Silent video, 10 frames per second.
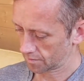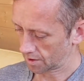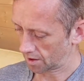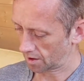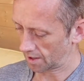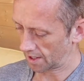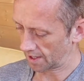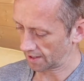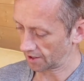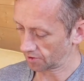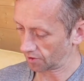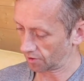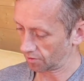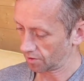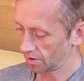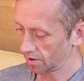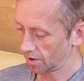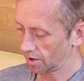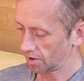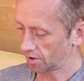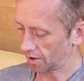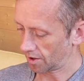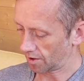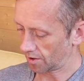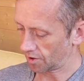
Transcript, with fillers: Or, uh, I, I don't know. There,